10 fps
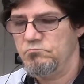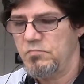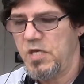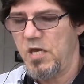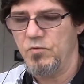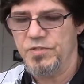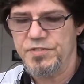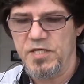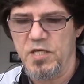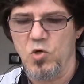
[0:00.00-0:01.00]
I would
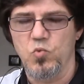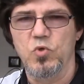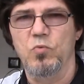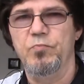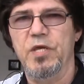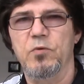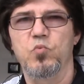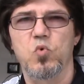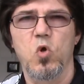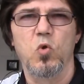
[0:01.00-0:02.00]
say a real big
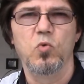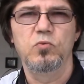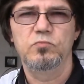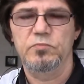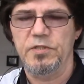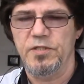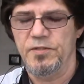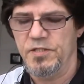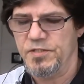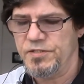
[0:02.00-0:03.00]
role in
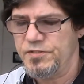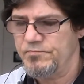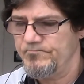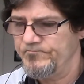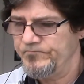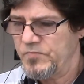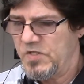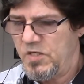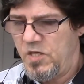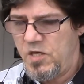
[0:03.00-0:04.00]
this.
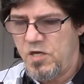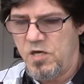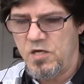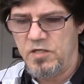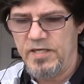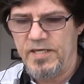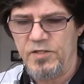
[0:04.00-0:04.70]
And